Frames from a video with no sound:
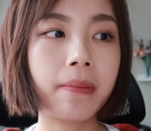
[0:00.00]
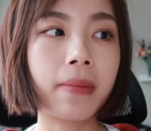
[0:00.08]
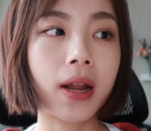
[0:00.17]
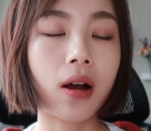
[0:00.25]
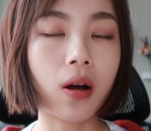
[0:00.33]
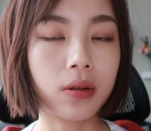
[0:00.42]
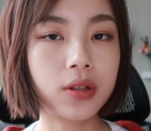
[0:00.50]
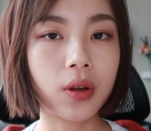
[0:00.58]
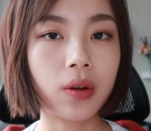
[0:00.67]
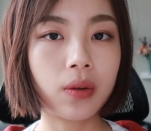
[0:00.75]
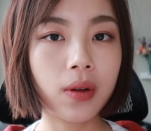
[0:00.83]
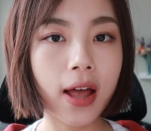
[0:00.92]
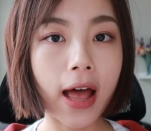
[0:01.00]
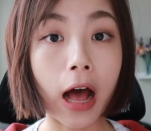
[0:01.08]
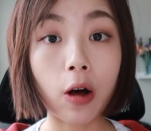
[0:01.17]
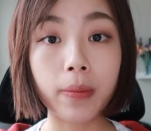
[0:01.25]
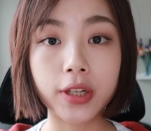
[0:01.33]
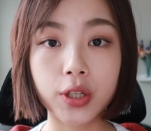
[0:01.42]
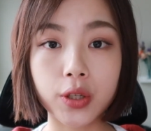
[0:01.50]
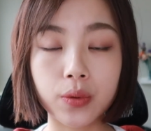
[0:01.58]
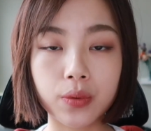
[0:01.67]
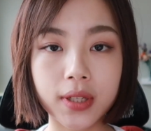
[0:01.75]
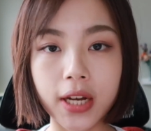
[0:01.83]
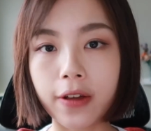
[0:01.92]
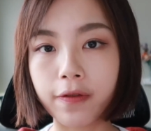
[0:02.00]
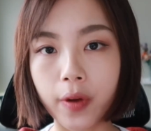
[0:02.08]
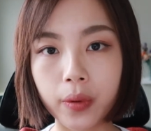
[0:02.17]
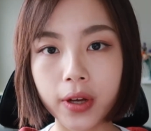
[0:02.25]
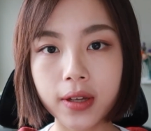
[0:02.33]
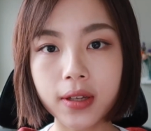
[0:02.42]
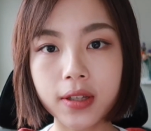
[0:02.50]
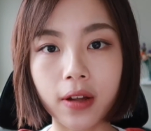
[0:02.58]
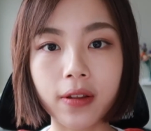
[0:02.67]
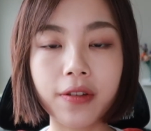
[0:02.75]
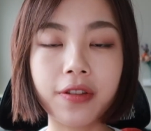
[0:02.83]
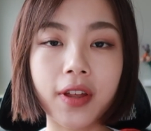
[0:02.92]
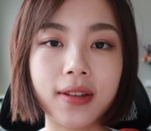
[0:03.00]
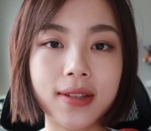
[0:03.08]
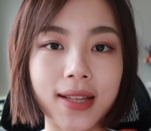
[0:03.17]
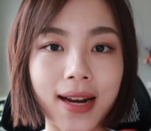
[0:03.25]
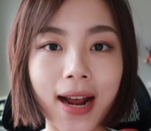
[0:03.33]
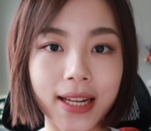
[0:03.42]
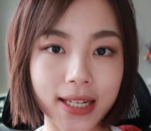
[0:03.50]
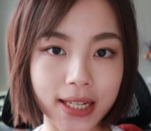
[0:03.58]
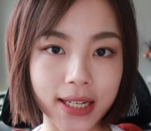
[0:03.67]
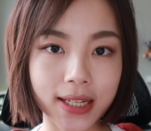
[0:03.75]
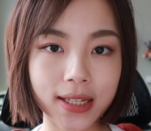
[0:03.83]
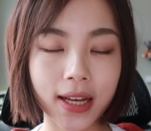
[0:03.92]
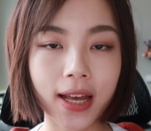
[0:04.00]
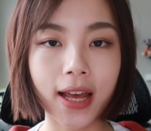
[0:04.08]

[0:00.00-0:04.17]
but also help me to stay focused on the things that I need